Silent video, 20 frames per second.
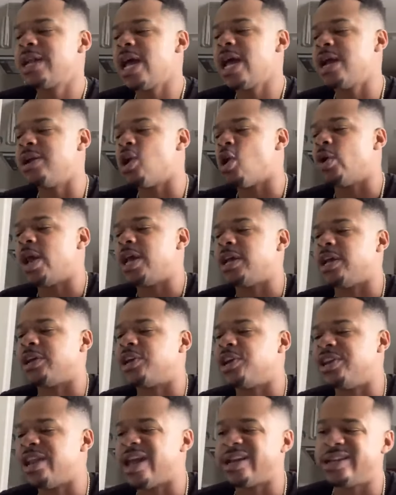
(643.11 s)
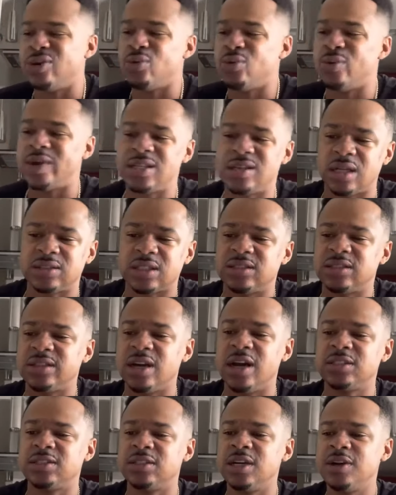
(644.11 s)
They know they can connect you with such and
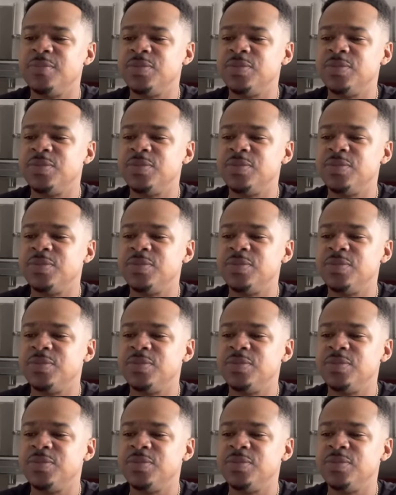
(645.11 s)
such